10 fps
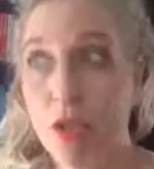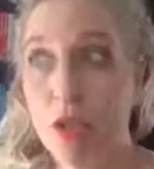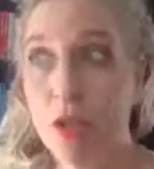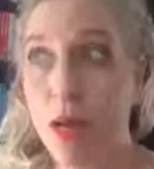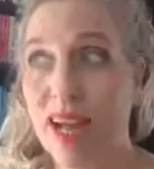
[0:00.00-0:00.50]

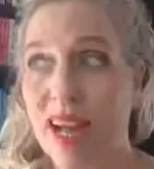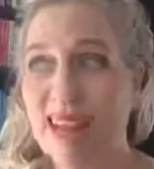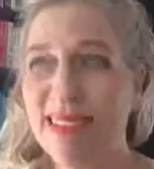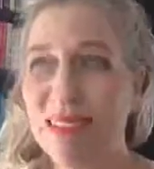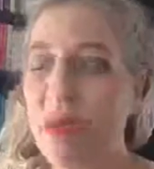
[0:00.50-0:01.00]
Do
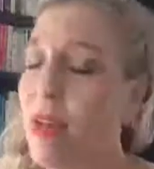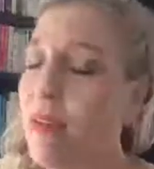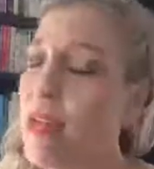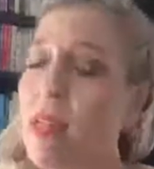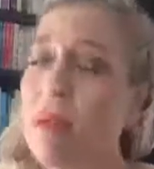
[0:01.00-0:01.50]
I
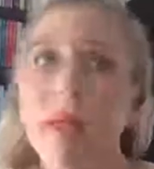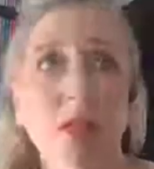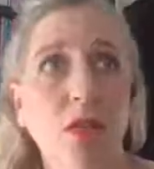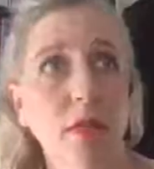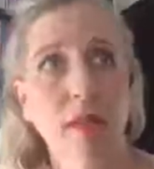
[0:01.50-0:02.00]
have it in me
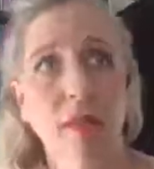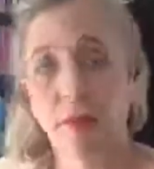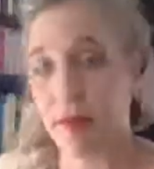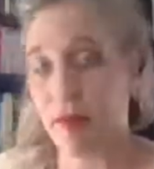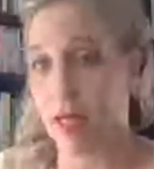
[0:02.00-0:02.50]
to do another
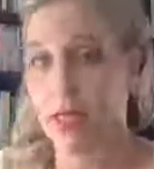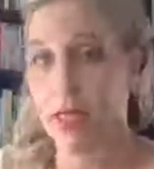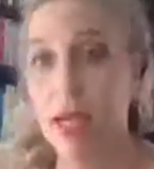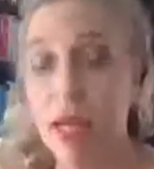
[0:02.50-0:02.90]
rewrite?